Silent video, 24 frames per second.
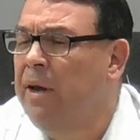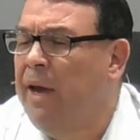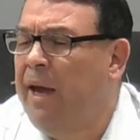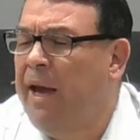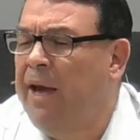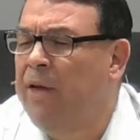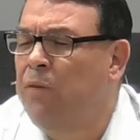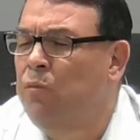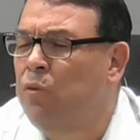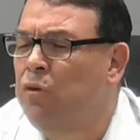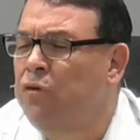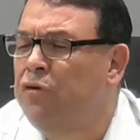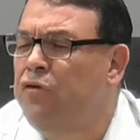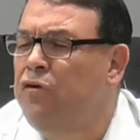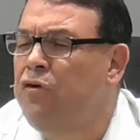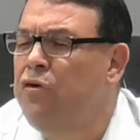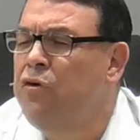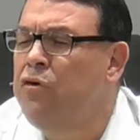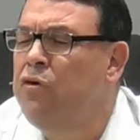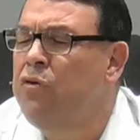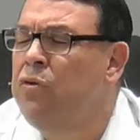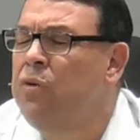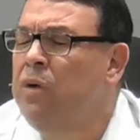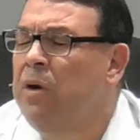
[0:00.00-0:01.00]
and will
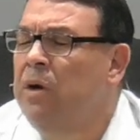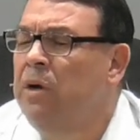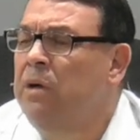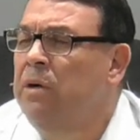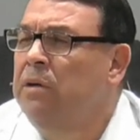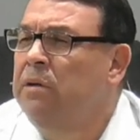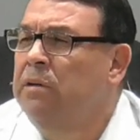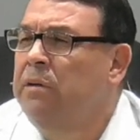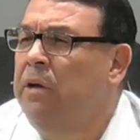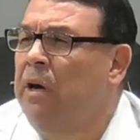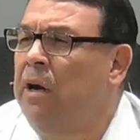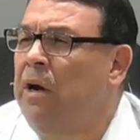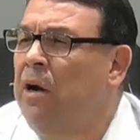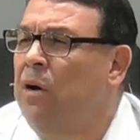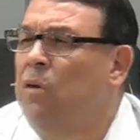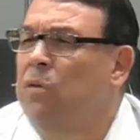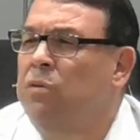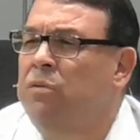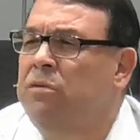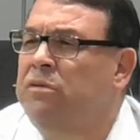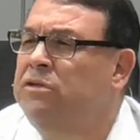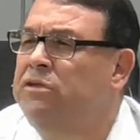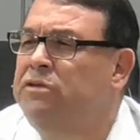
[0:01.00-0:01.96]
do, you know,